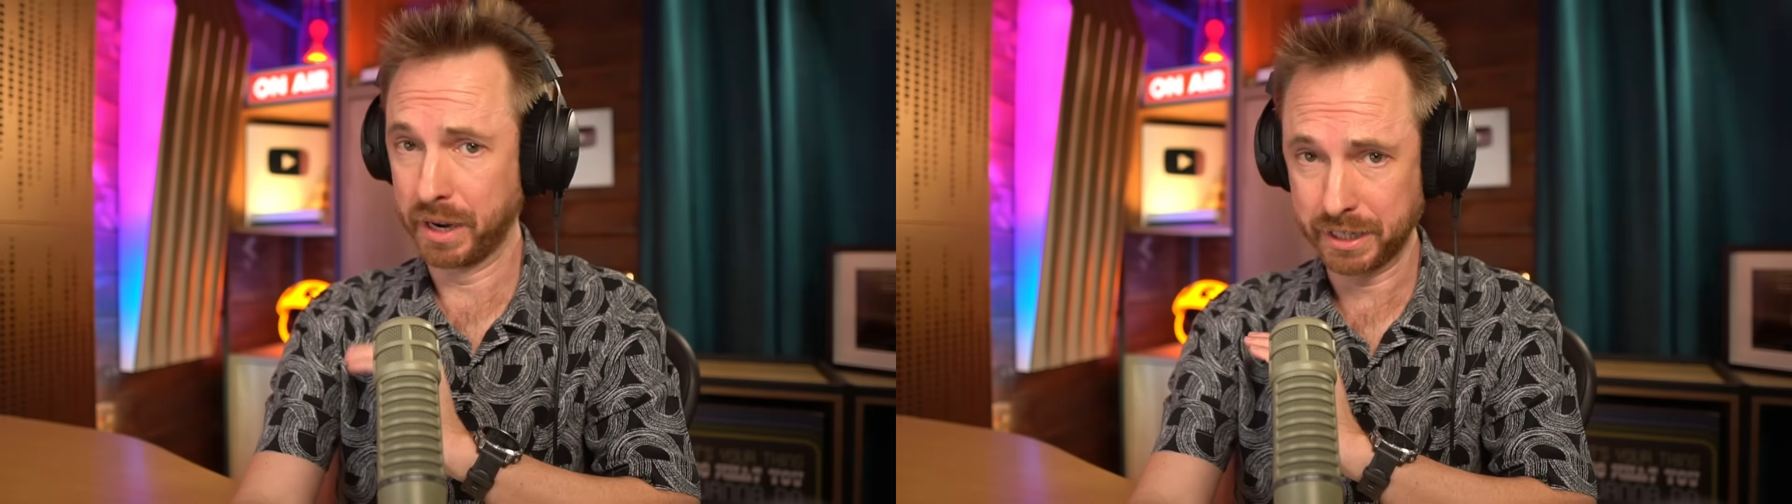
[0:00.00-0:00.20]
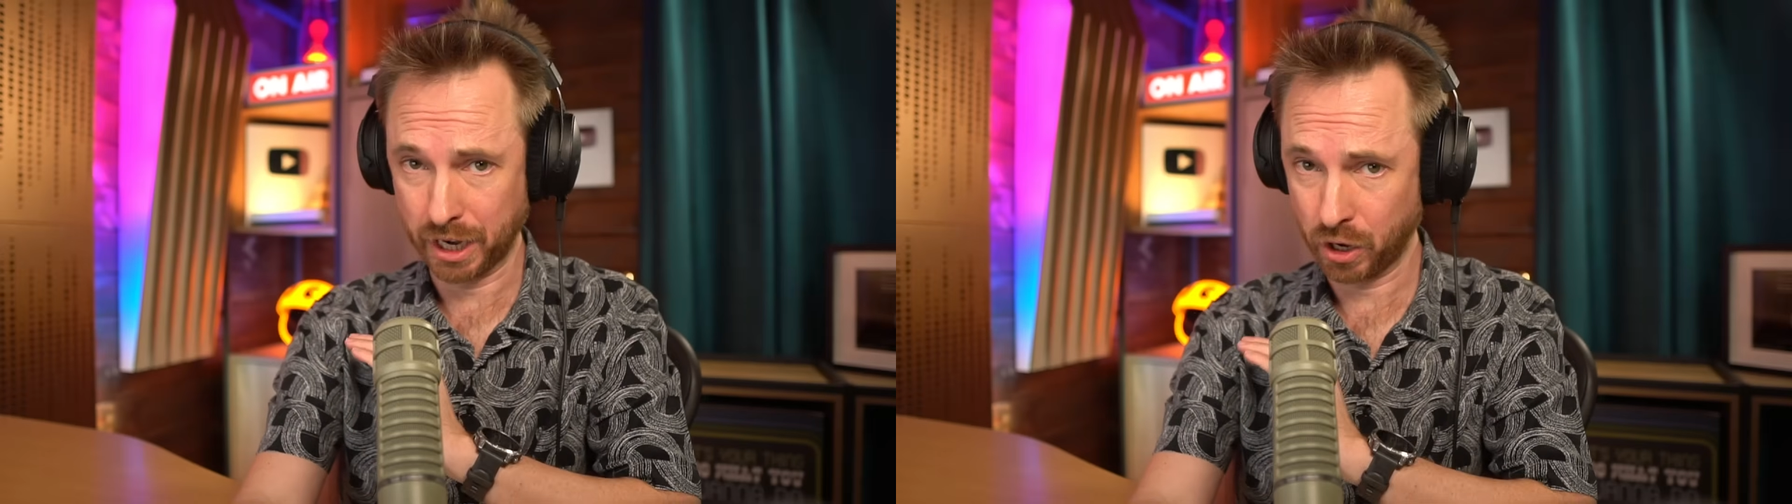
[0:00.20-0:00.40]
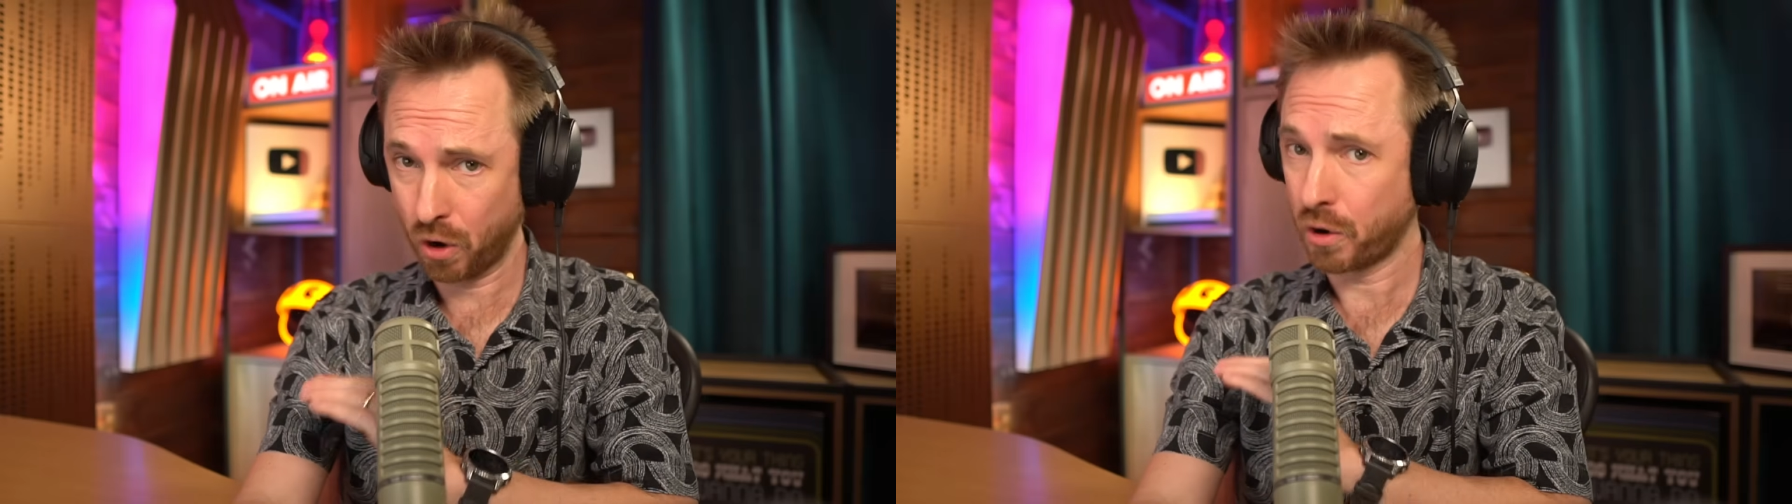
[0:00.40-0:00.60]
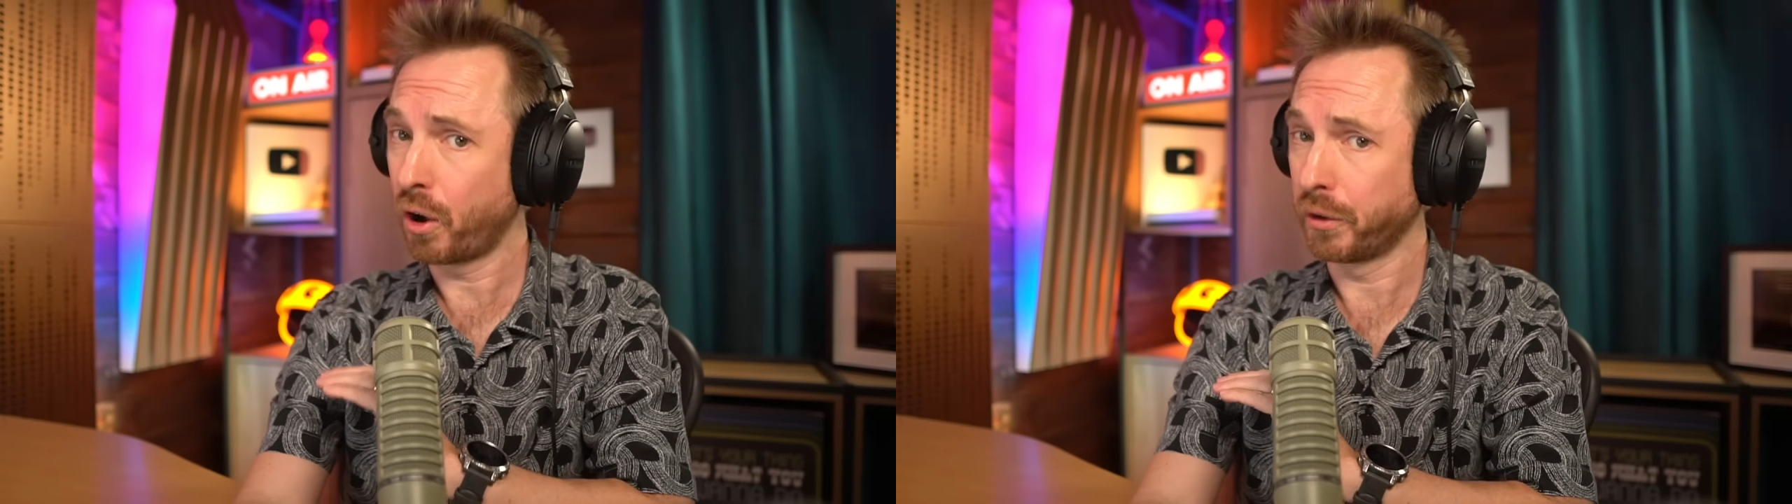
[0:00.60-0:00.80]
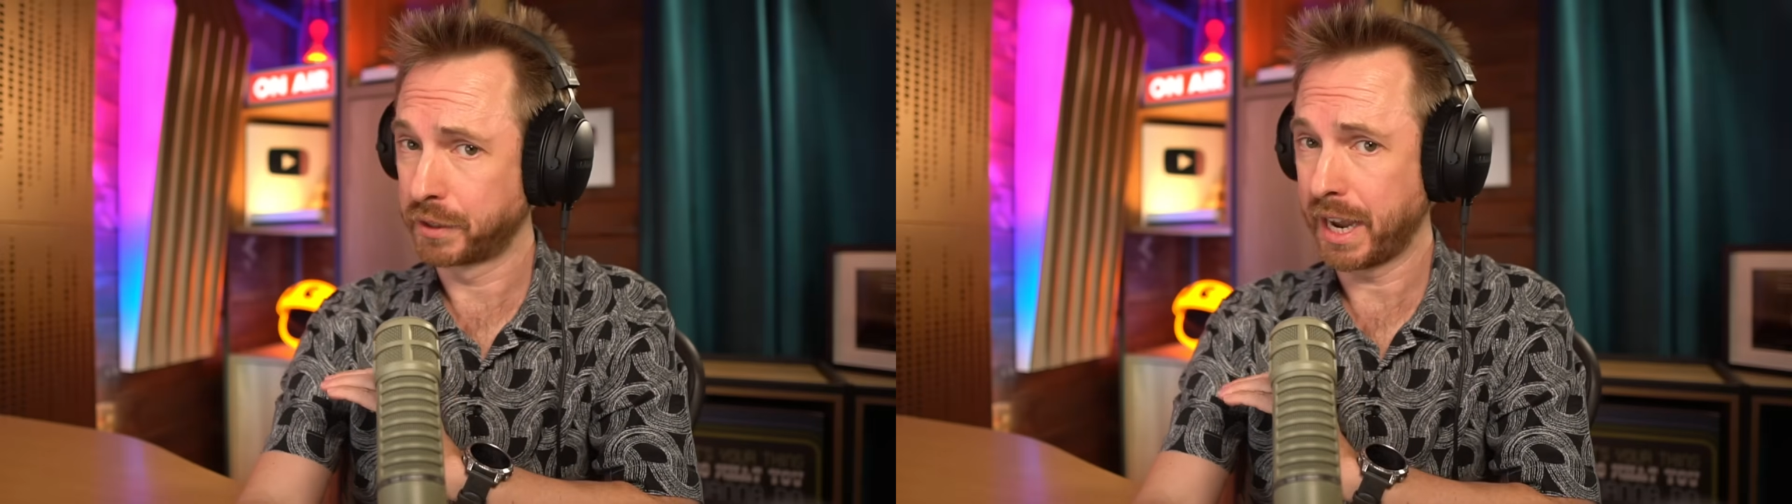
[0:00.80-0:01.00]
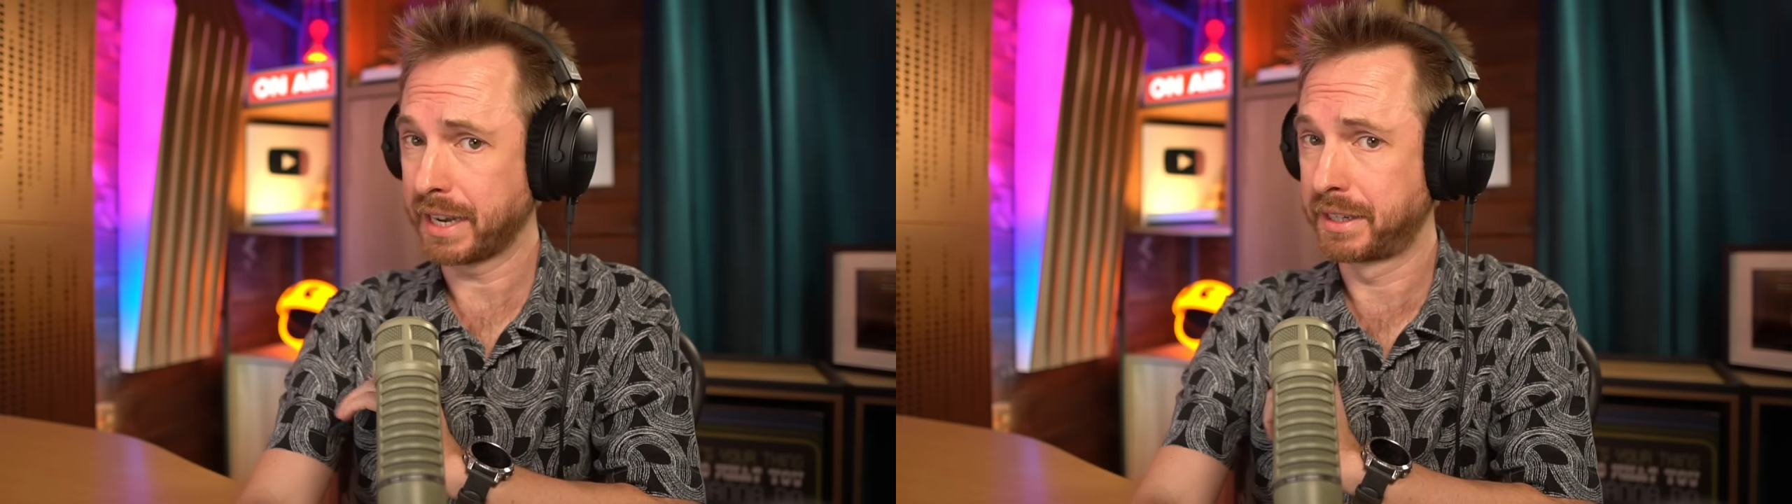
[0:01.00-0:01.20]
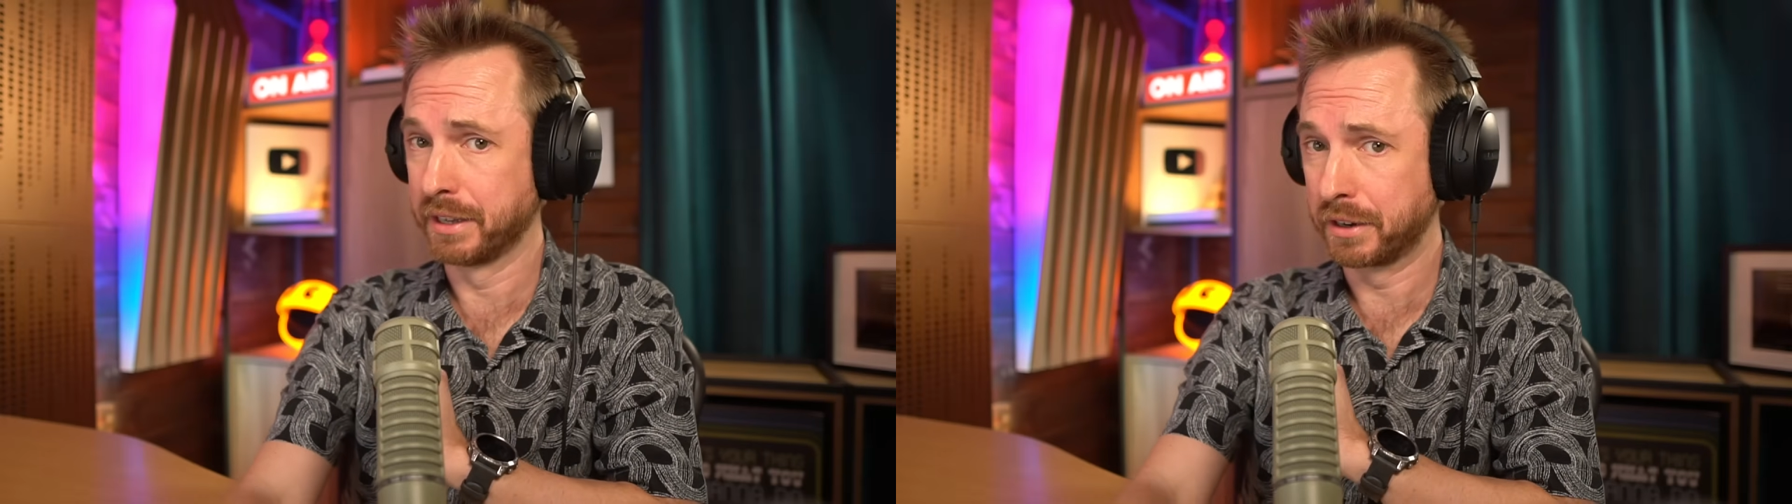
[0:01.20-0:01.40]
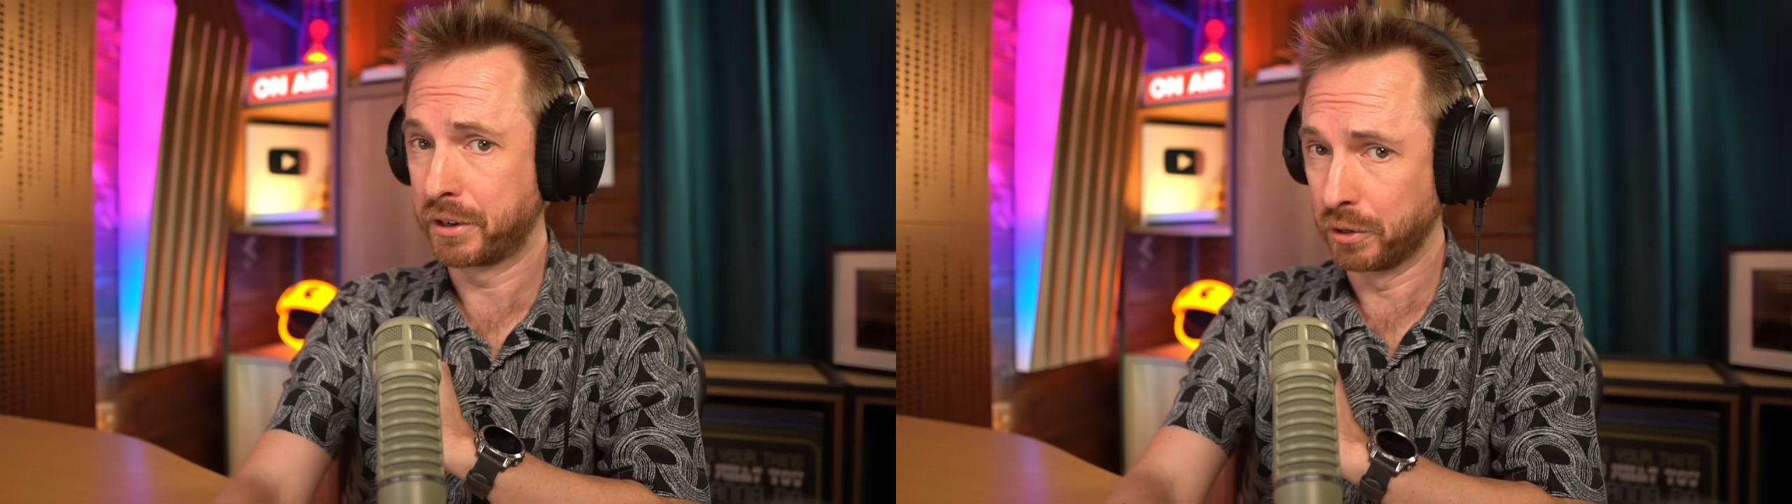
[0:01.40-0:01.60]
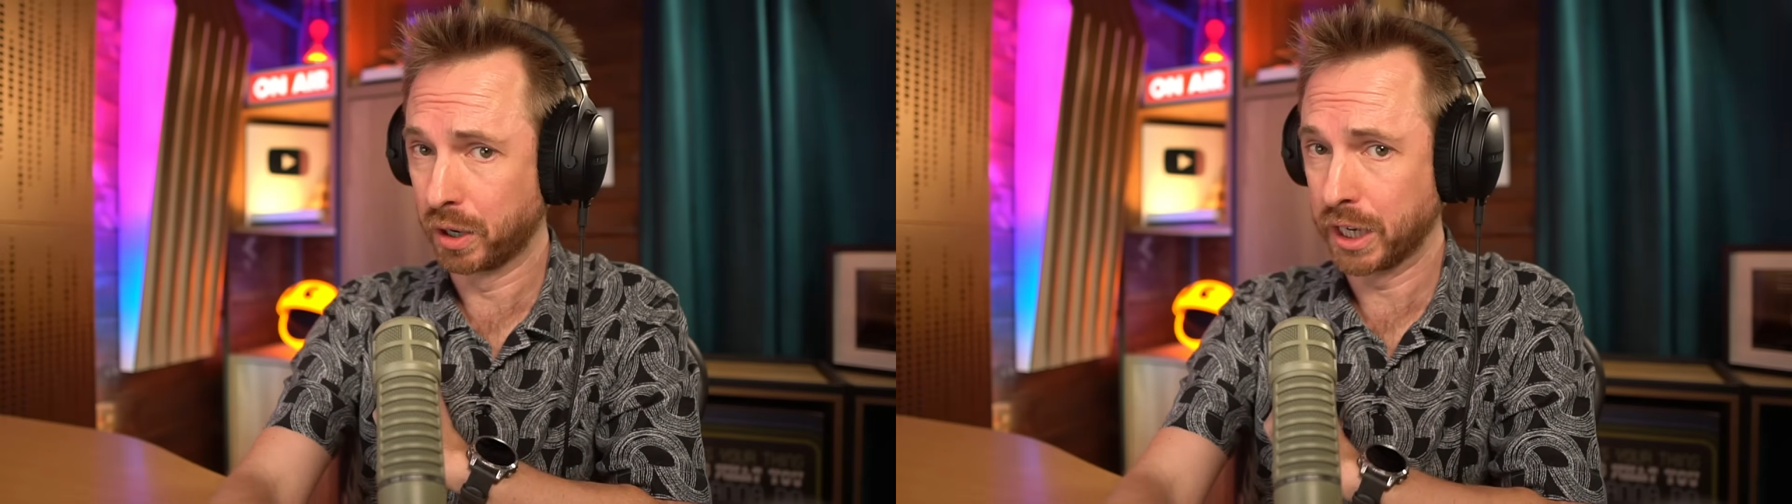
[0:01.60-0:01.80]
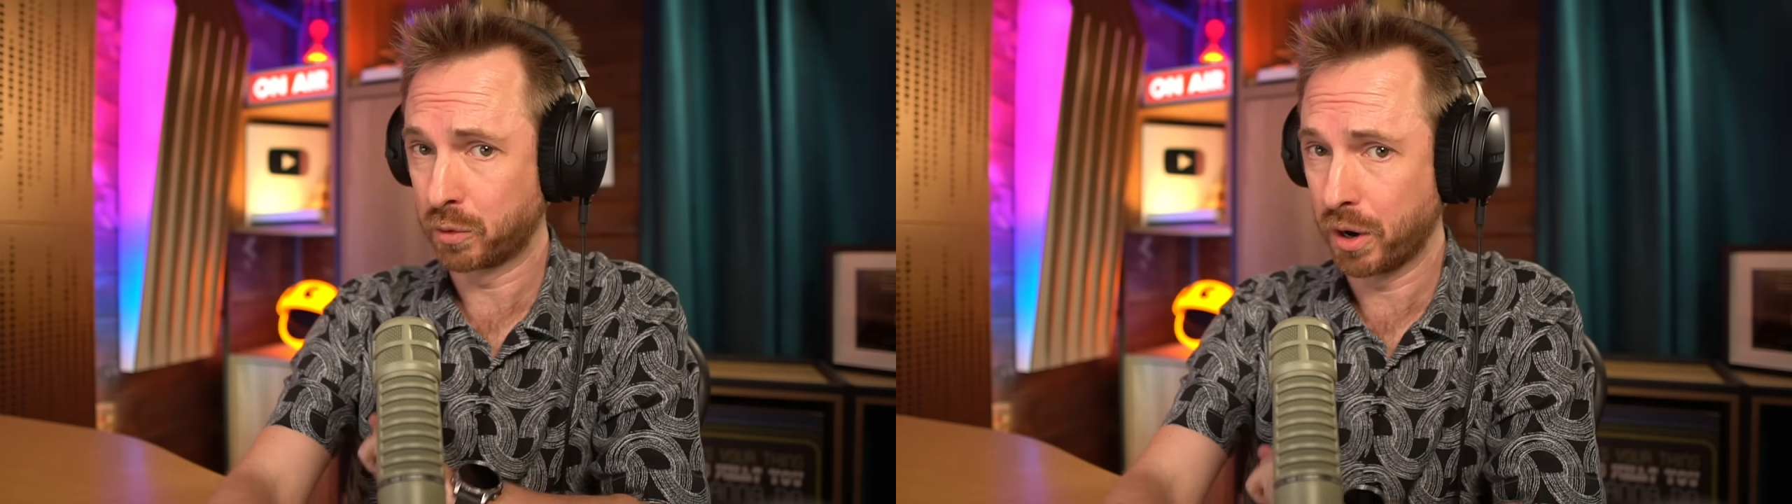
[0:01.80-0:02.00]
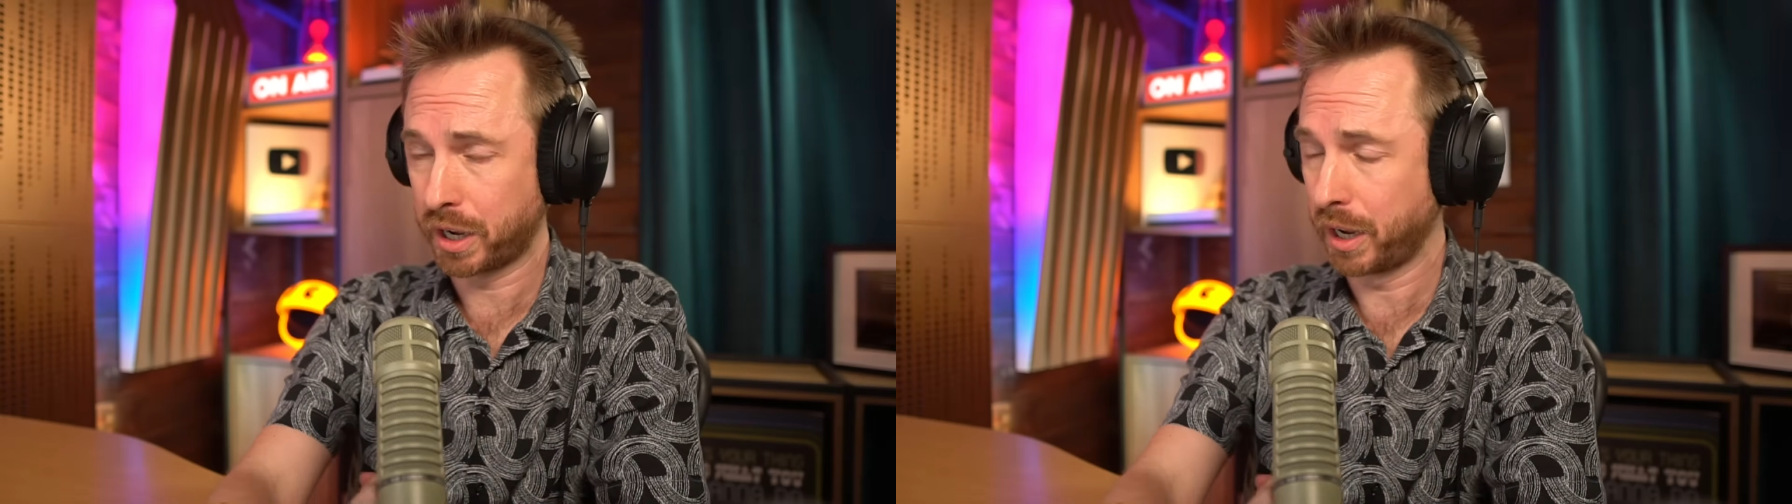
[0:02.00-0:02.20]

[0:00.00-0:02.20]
but it's a long context that Google is